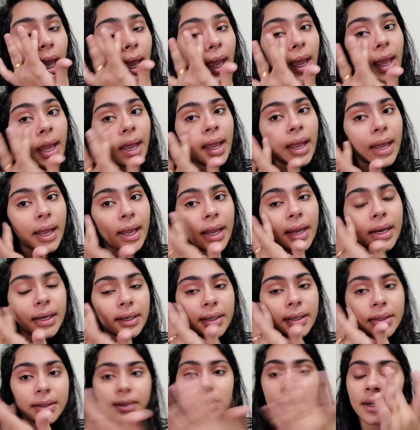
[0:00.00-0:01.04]

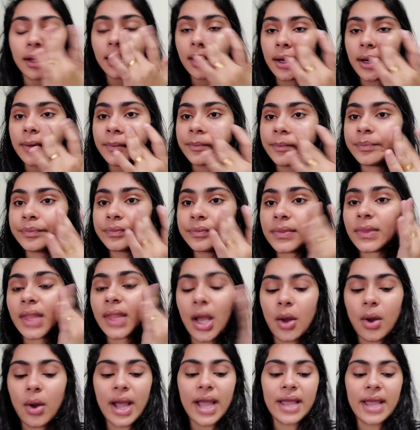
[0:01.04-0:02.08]
And
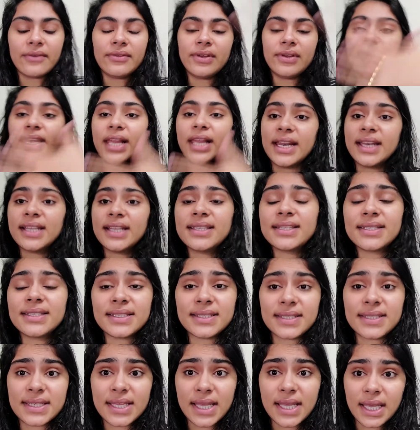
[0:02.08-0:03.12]
now I will let it
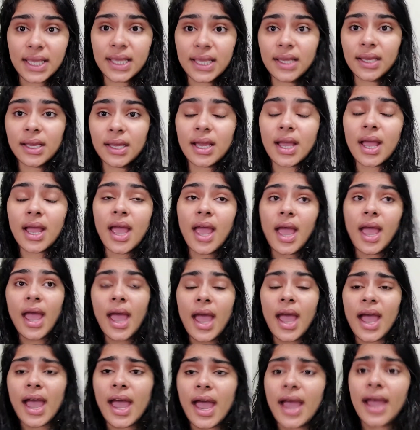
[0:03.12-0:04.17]
sink.
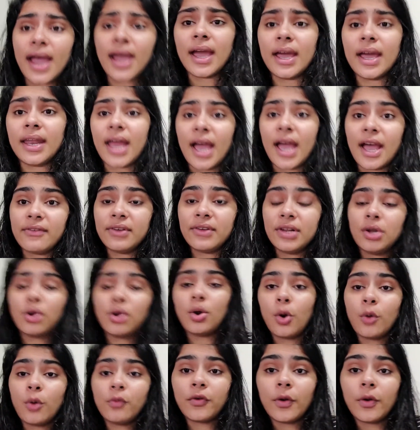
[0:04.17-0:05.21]
And I will
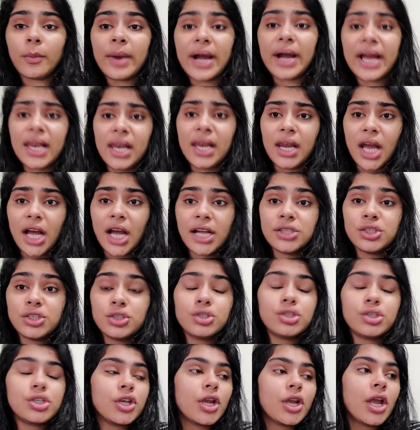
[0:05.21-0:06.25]
go for my
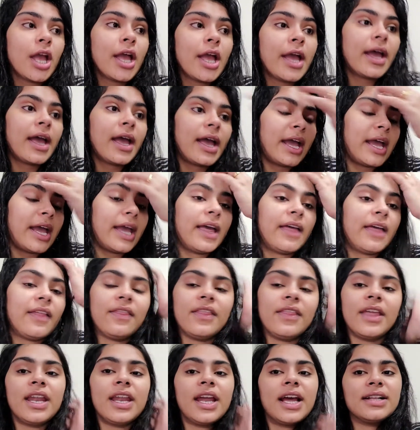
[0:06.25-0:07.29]
lunch.
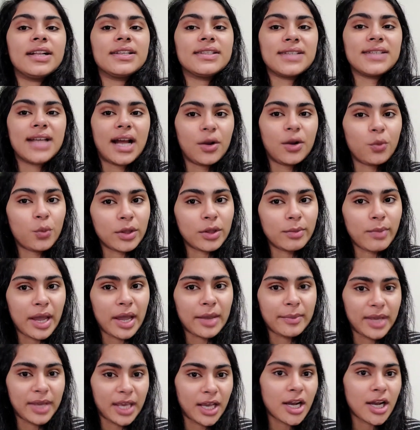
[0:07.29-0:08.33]
And then I'll start with
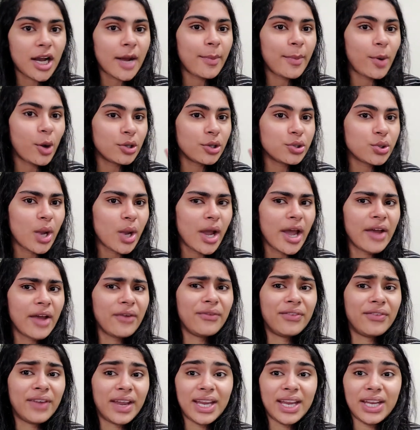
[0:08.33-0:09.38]
my makeup. Also, I
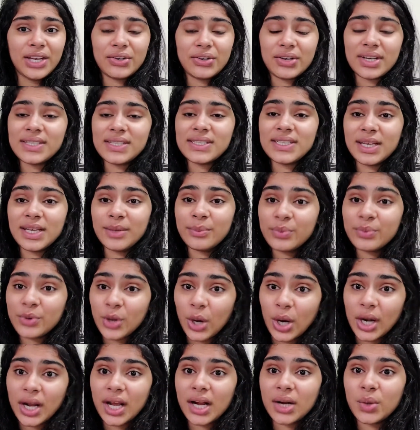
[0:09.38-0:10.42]
have very interesting
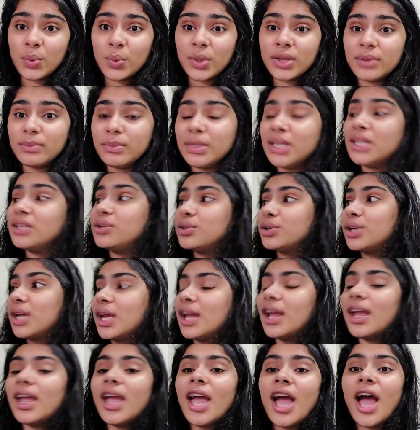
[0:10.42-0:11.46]
product with me
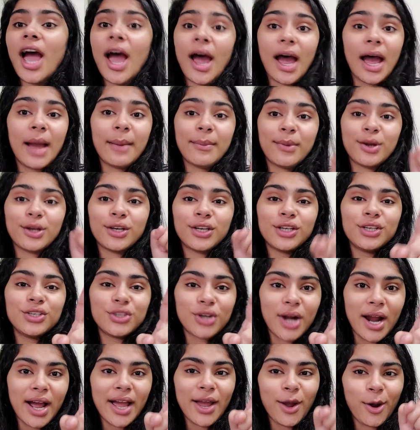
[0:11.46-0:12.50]
today. I'm going to
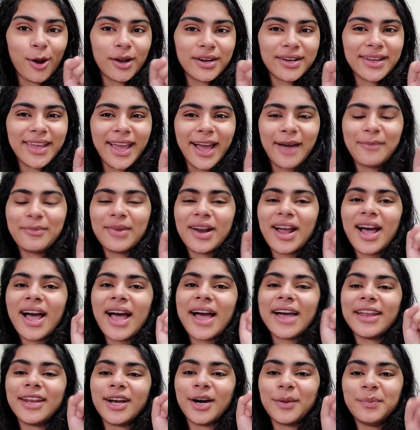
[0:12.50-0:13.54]
try on camera
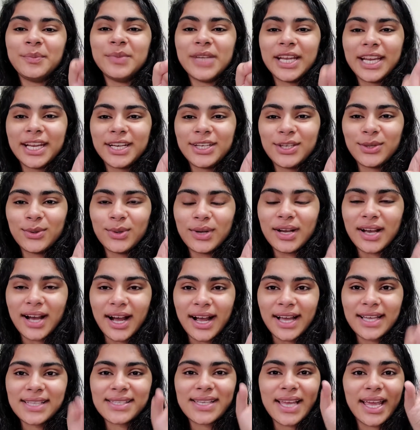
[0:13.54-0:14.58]
and update you
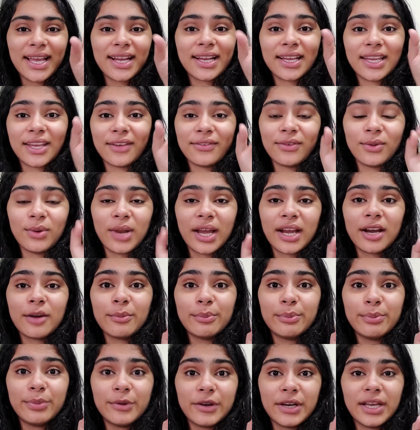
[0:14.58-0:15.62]
guys. Like give you like a
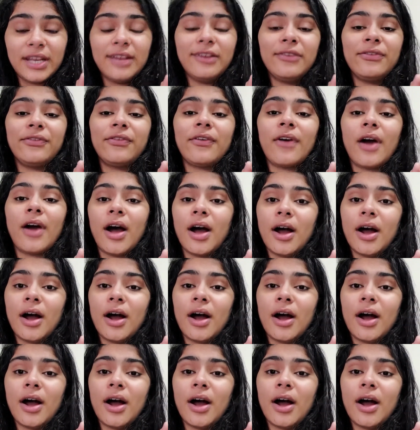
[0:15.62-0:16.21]
brief